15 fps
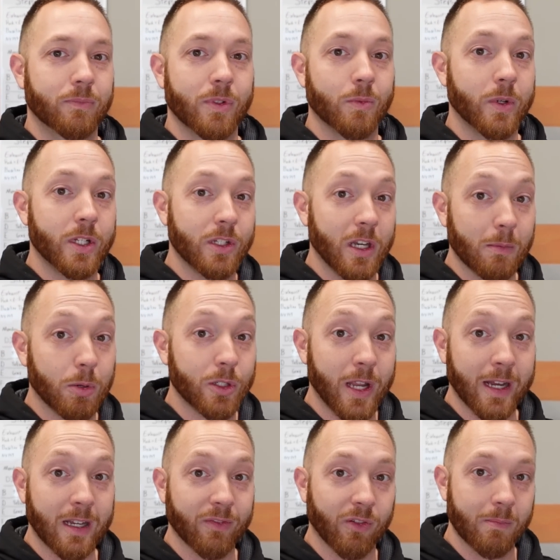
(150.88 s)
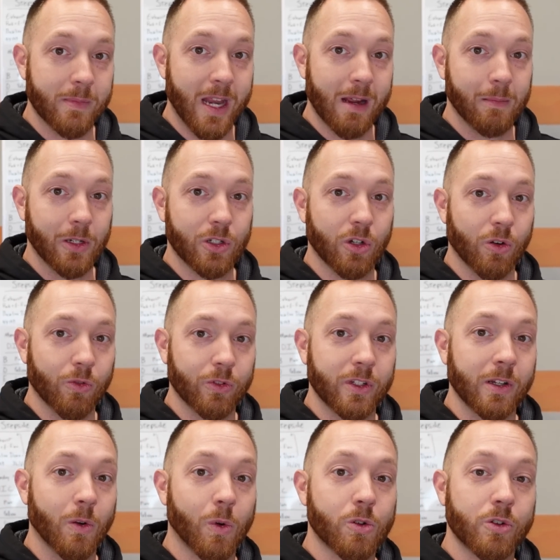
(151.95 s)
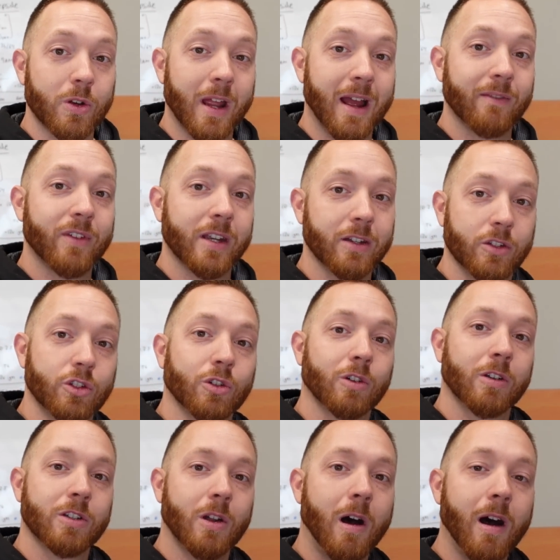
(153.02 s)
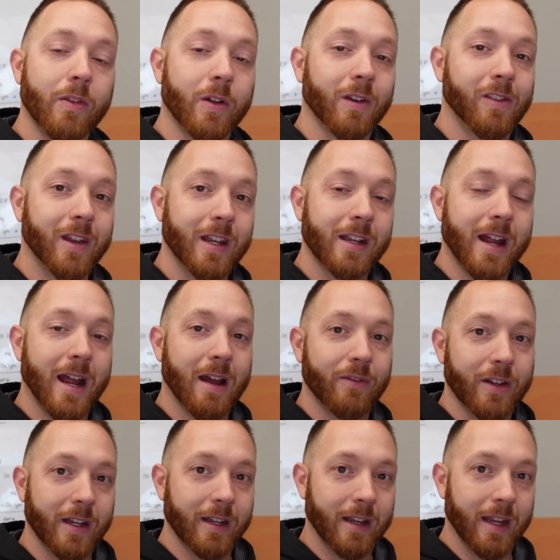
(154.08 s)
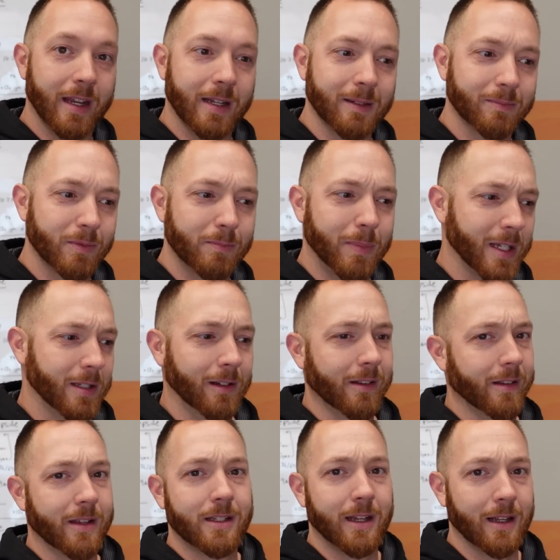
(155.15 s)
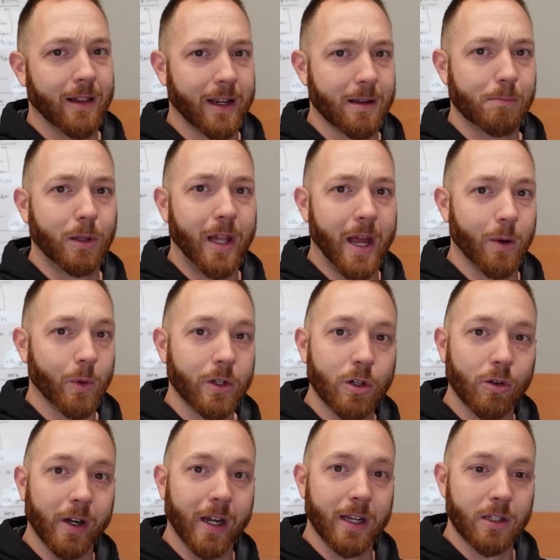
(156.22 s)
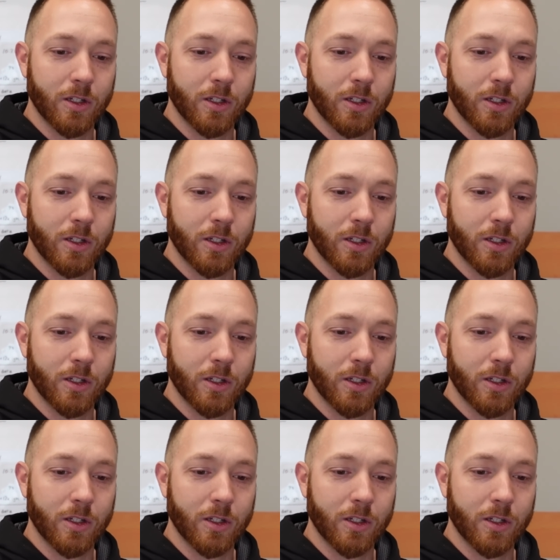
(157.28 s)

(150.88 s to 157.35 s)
We just need to protect it from damage. So in order to have that insurance on there, they need to have it in a, basically they say like a plywood crate.